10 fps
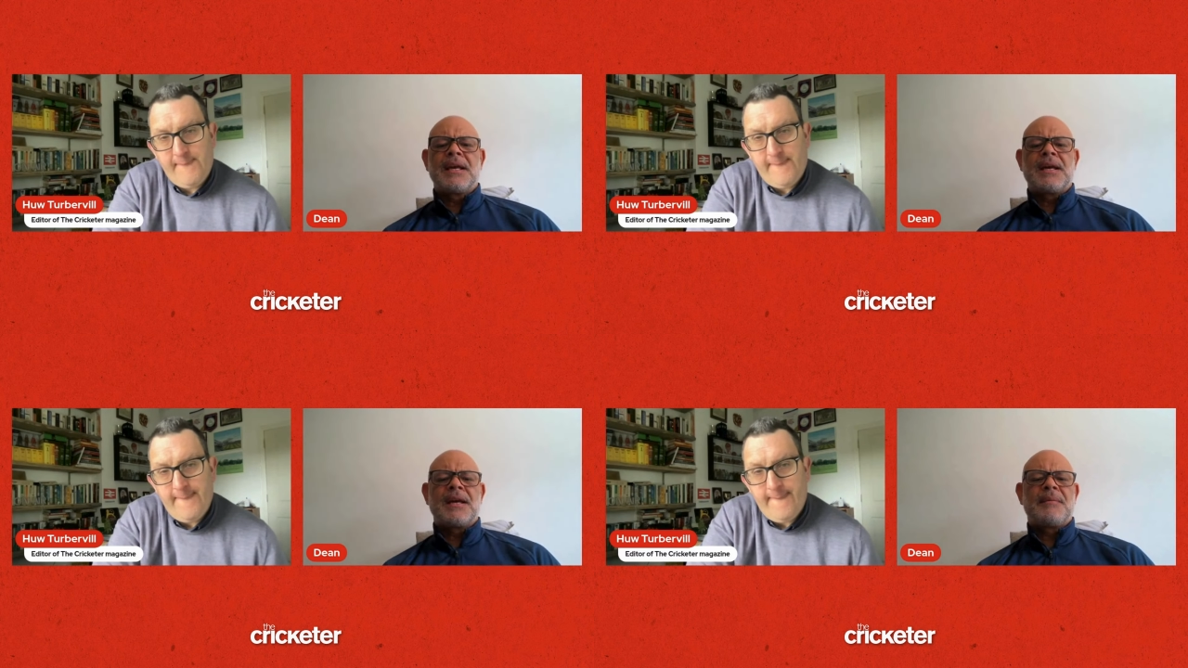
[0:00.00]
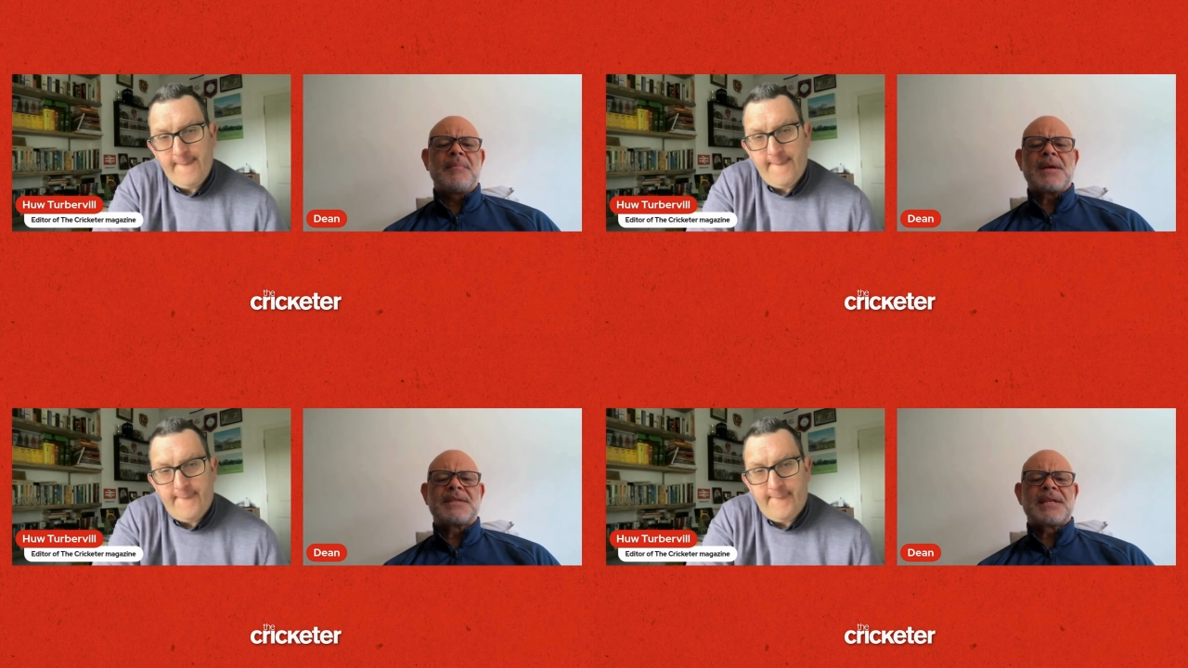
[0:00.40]
Speaker 1: Uh,
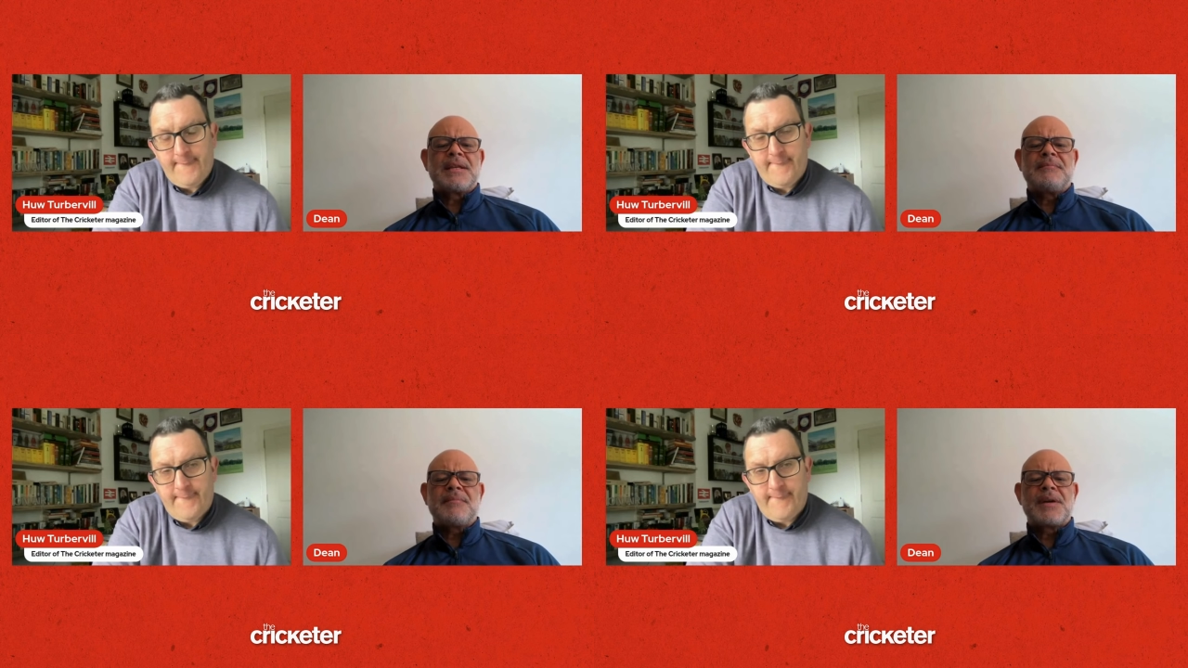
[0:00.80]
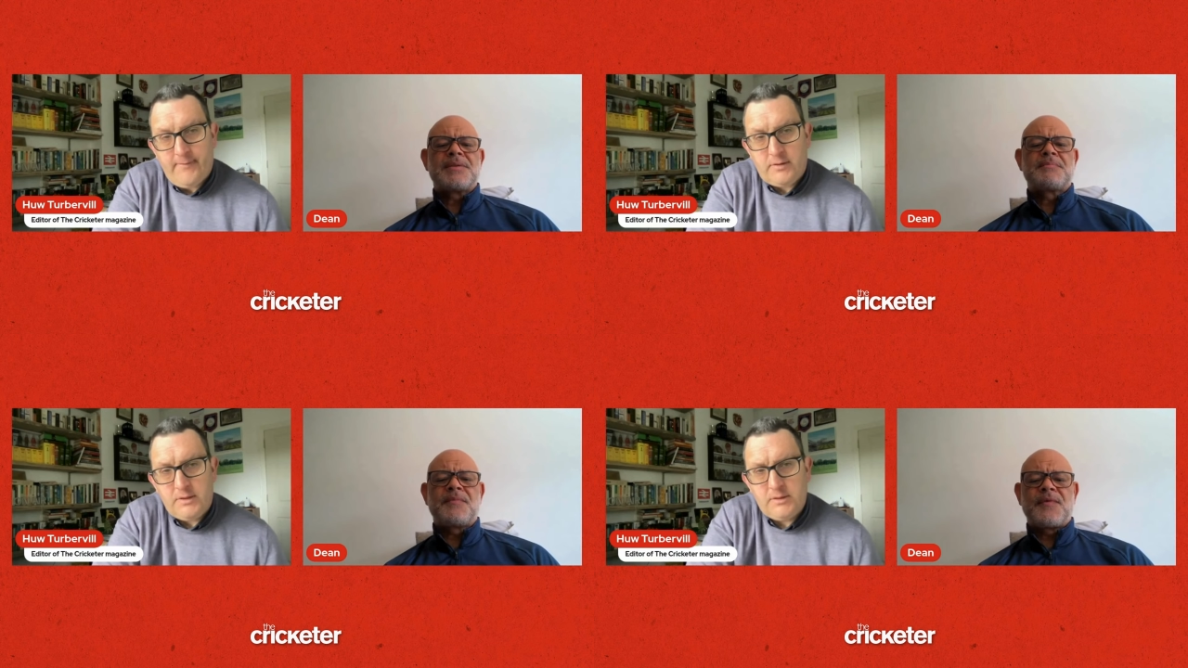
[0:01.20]
most team,
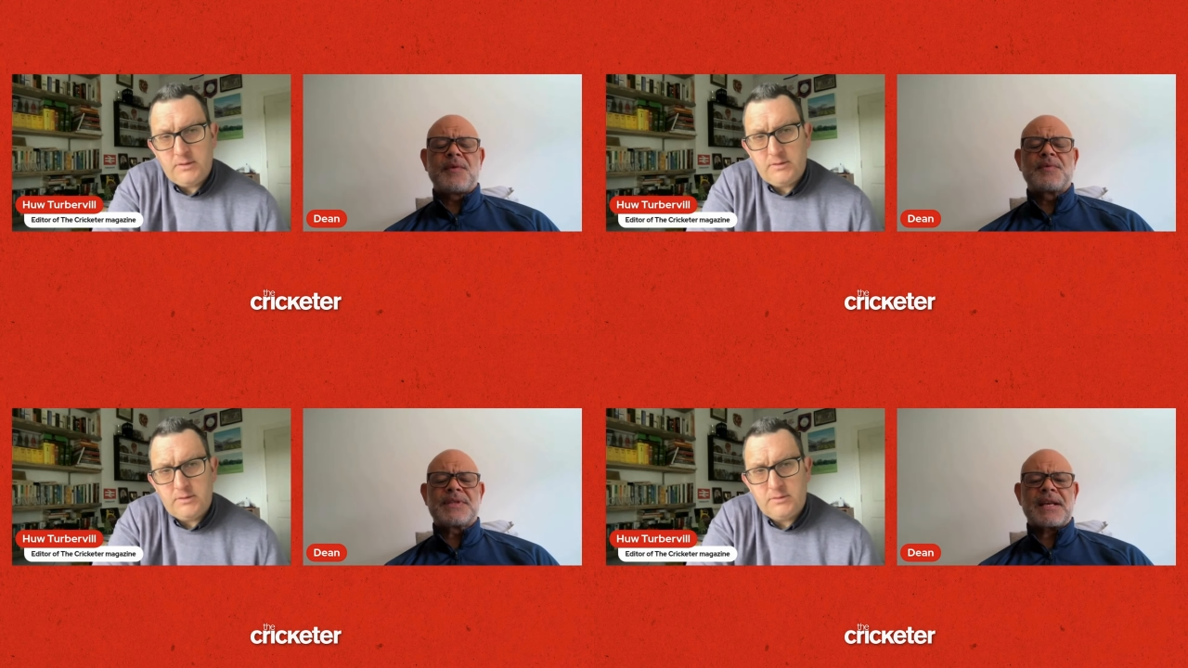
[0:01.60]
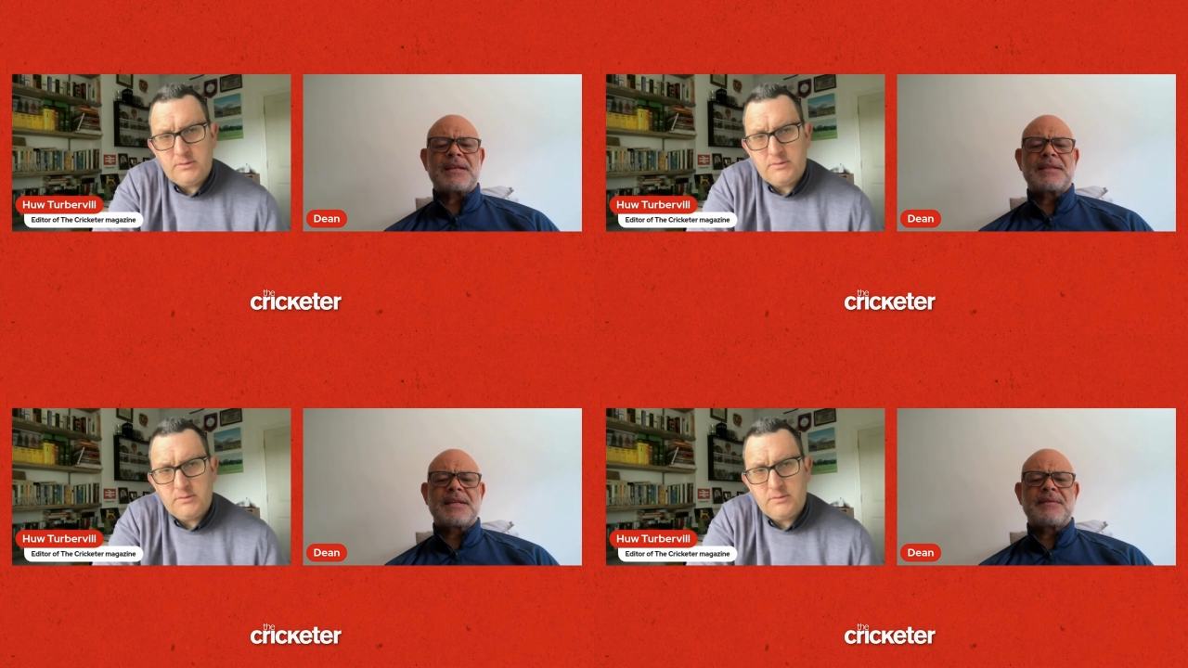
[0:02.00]
most full
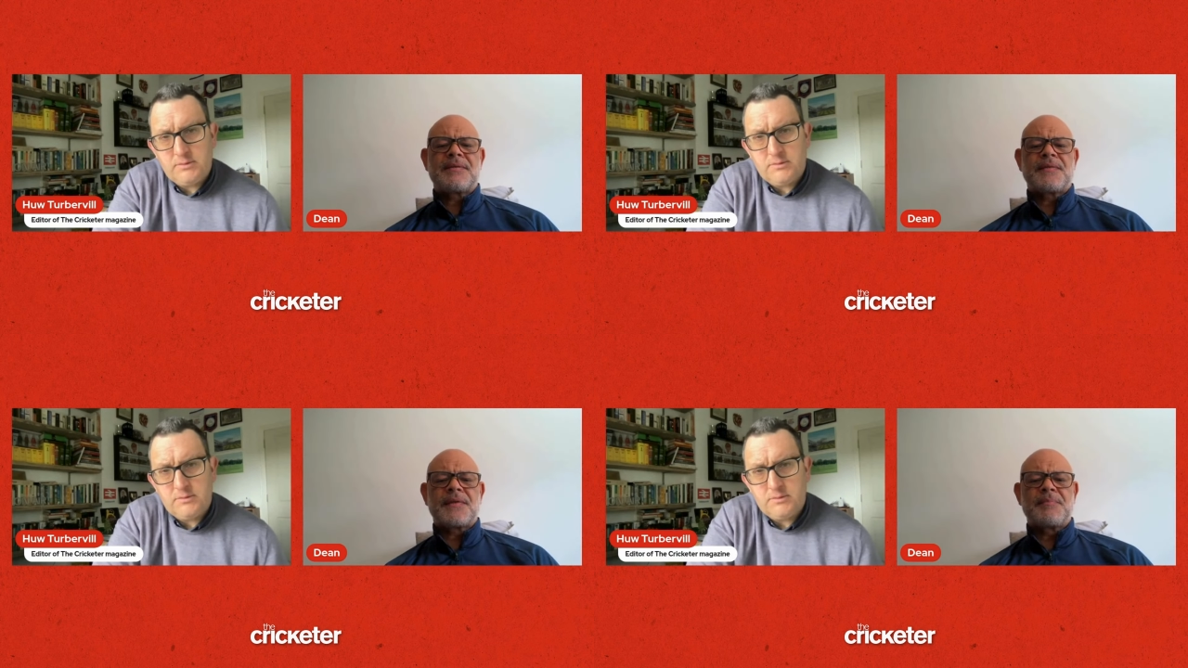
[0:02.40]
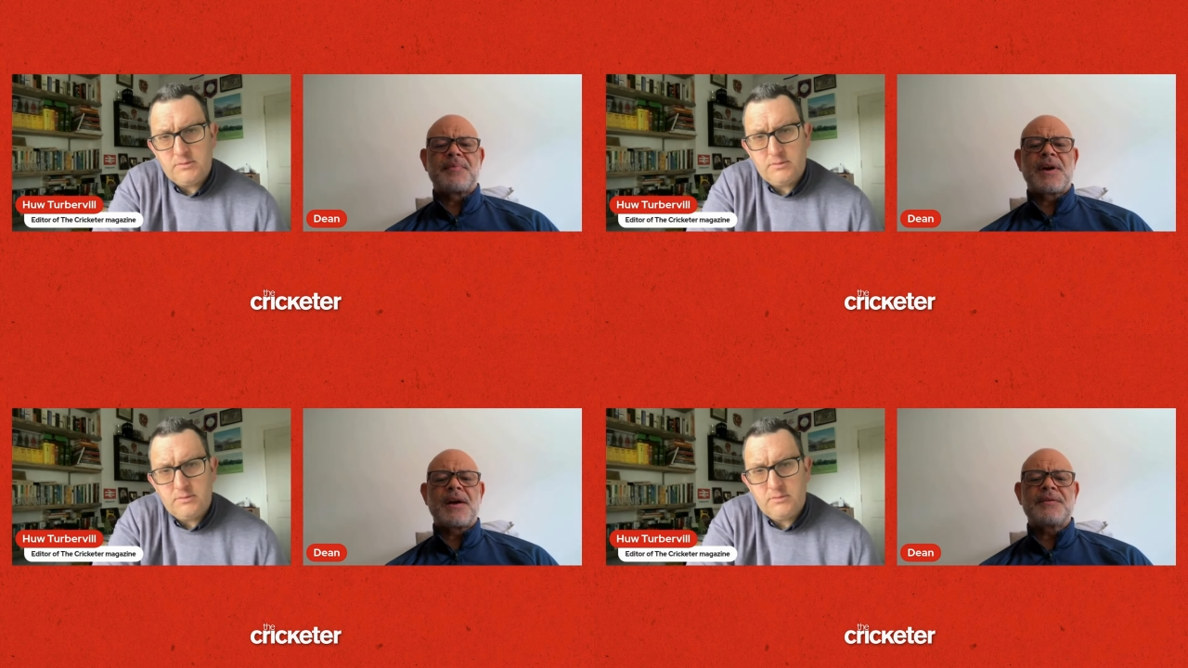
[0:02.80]
second teams were full of
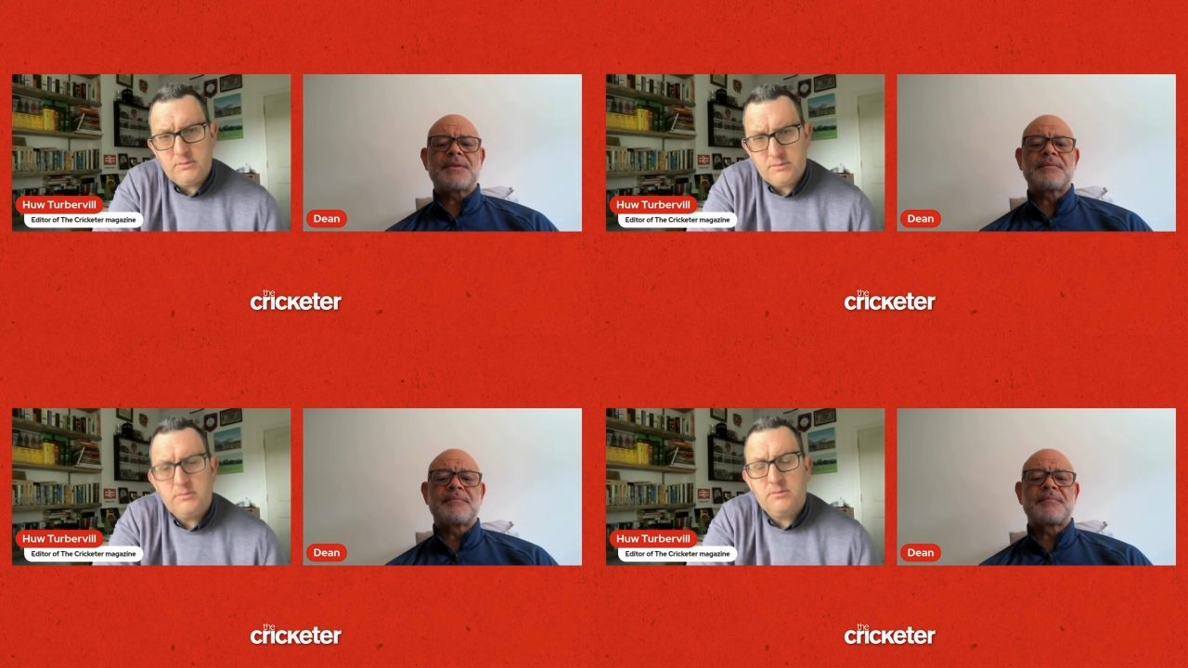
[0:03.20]
pros.